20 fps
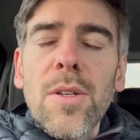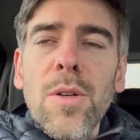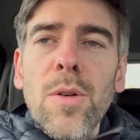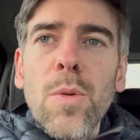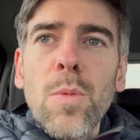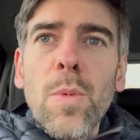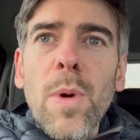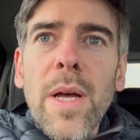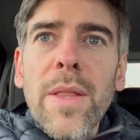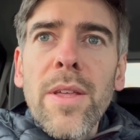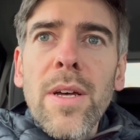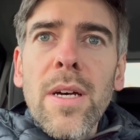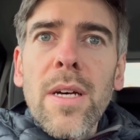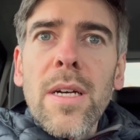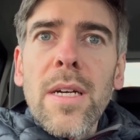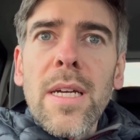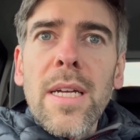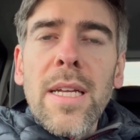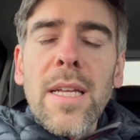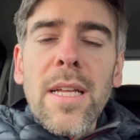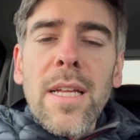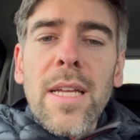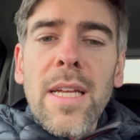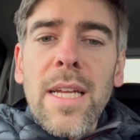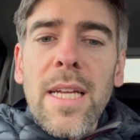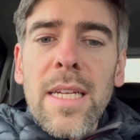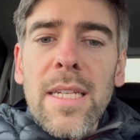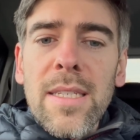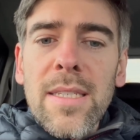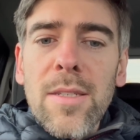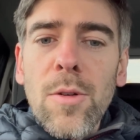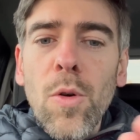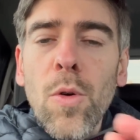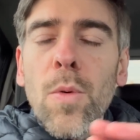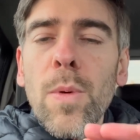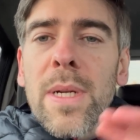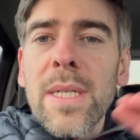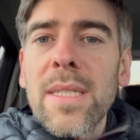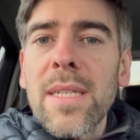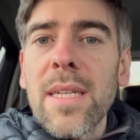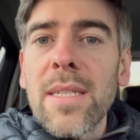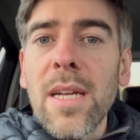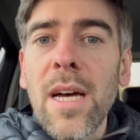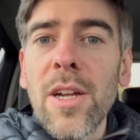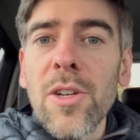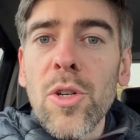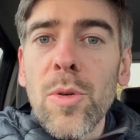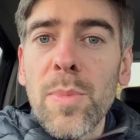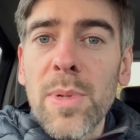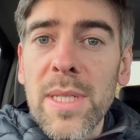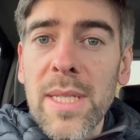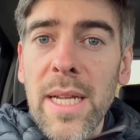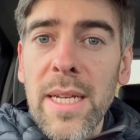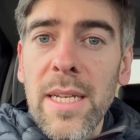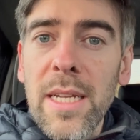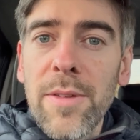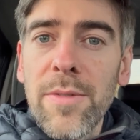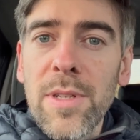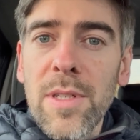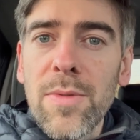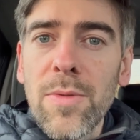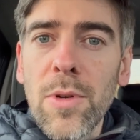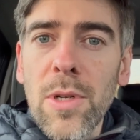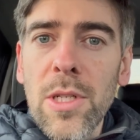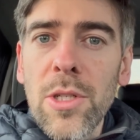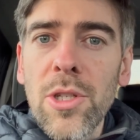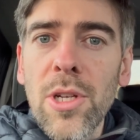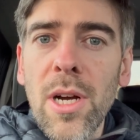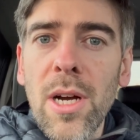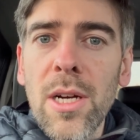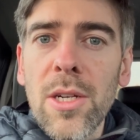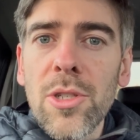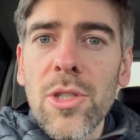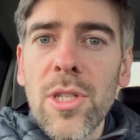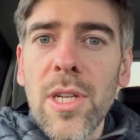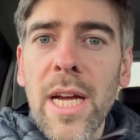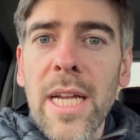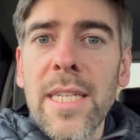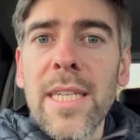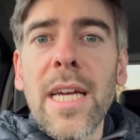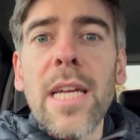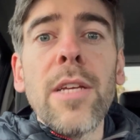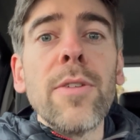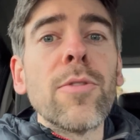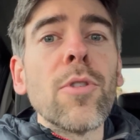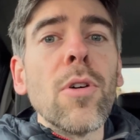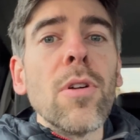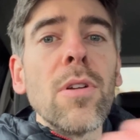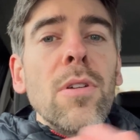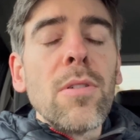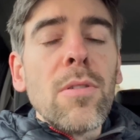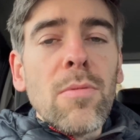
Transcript: whether it always says 100% if it's fully charged, and yet you've got